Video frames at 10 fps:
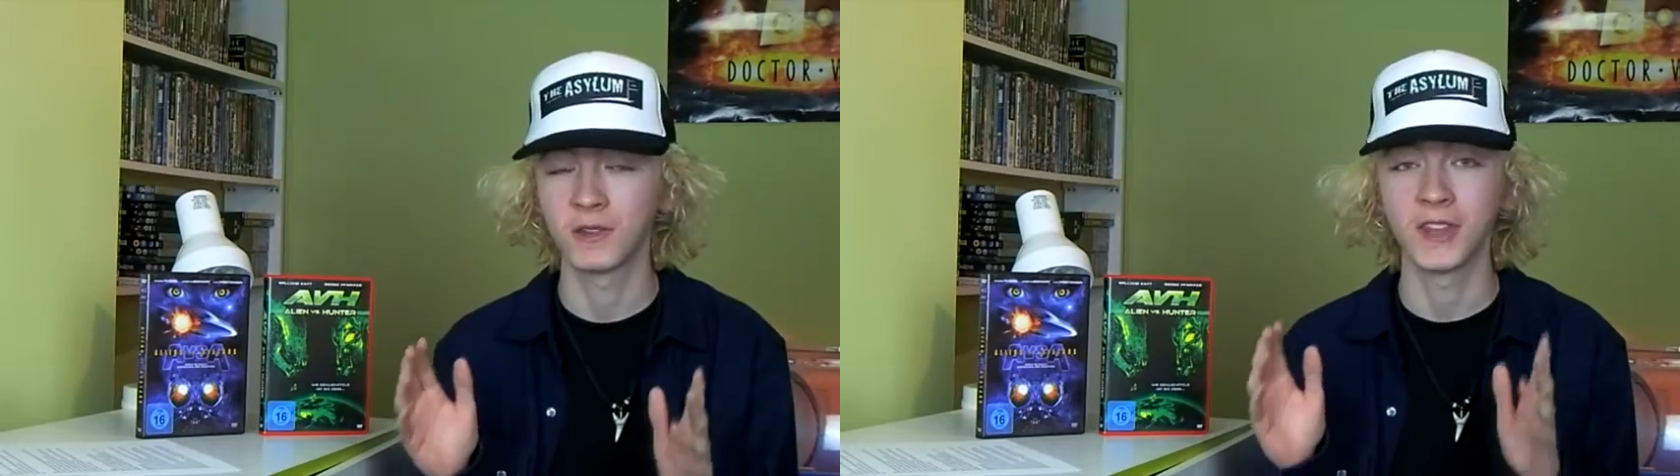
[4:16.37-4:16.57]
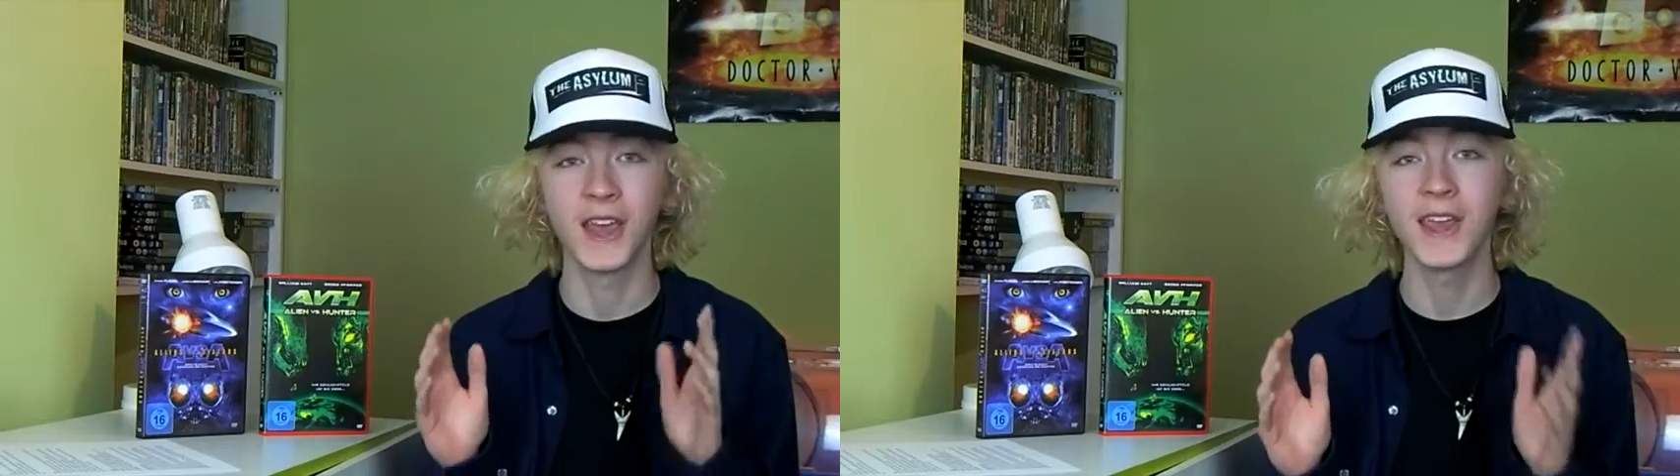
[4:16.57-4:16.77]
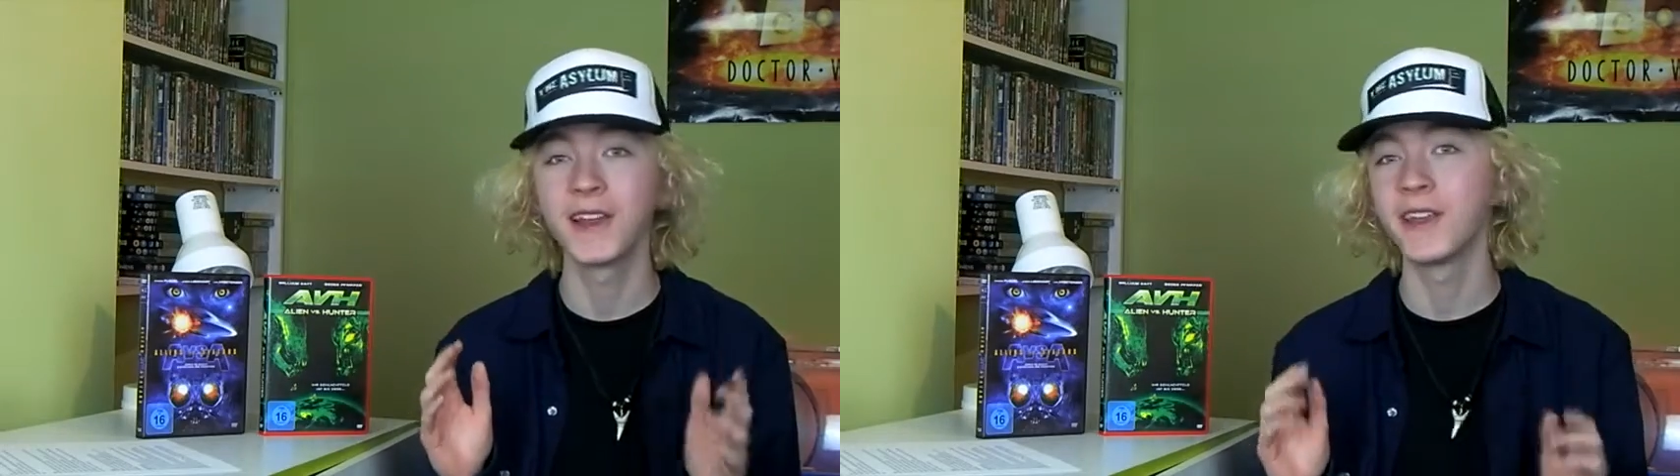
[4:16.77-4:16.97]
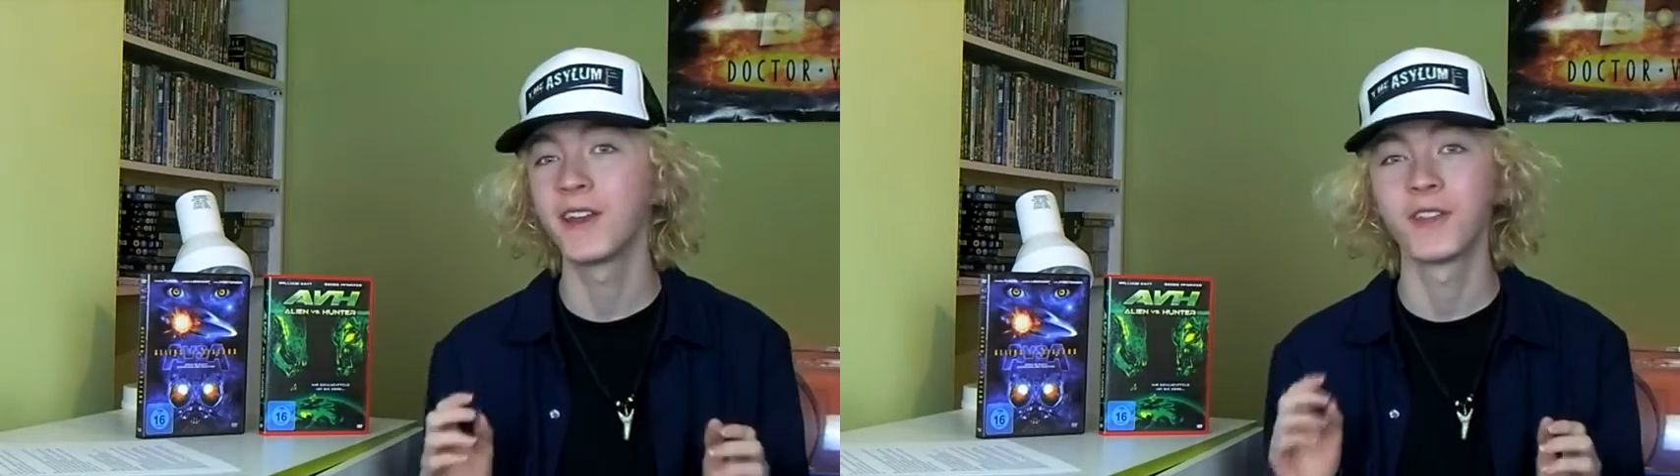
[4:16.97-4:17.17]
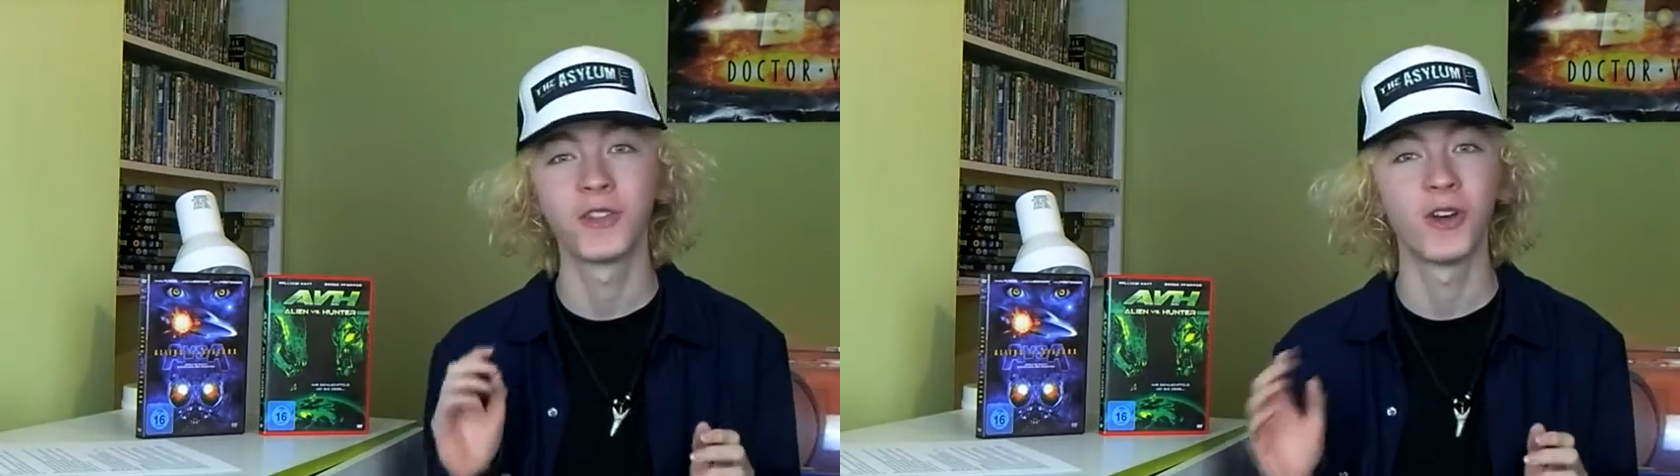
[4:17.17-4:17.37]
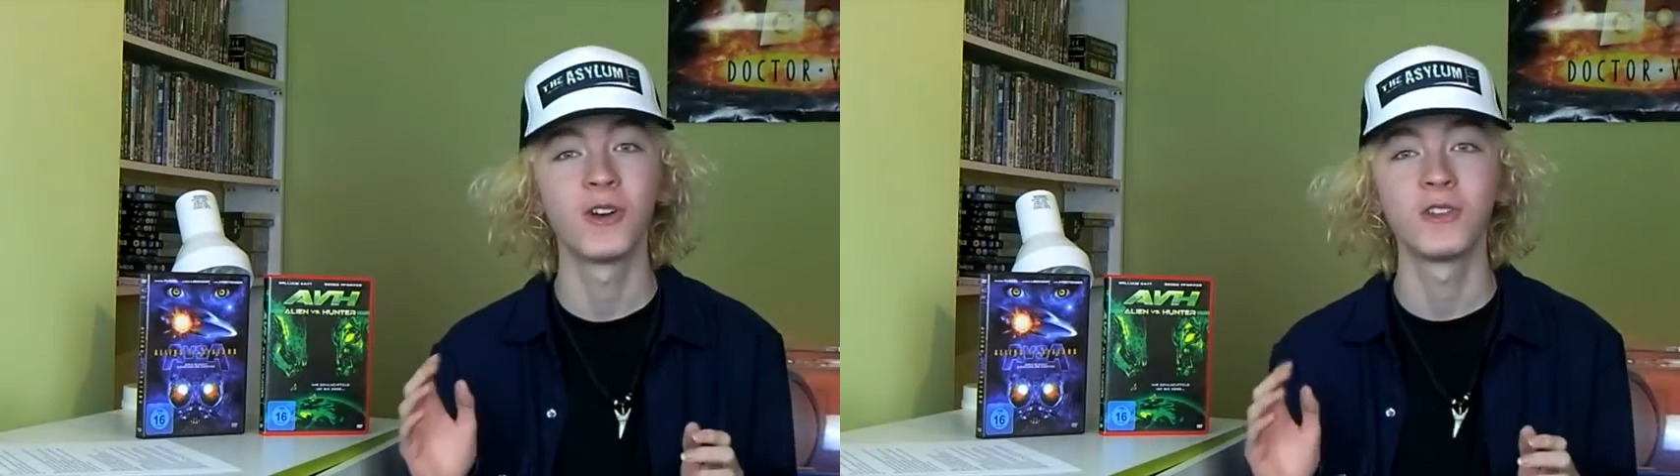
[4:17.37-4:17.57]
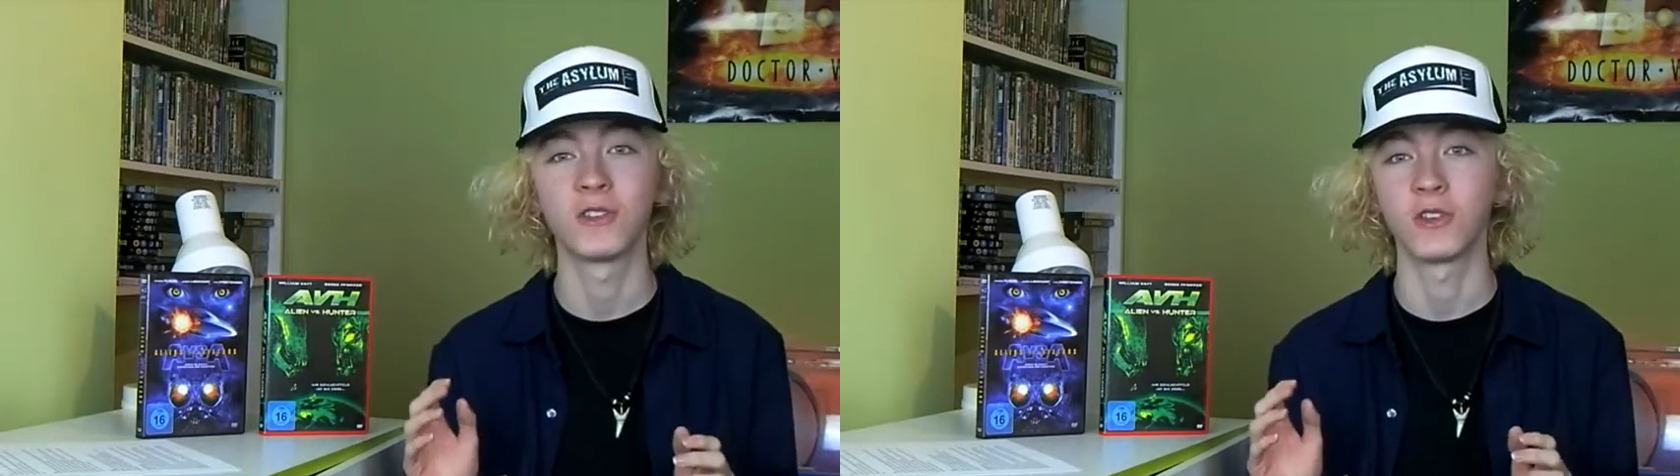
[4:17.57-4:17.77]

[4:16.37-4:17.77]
the alien and the hunter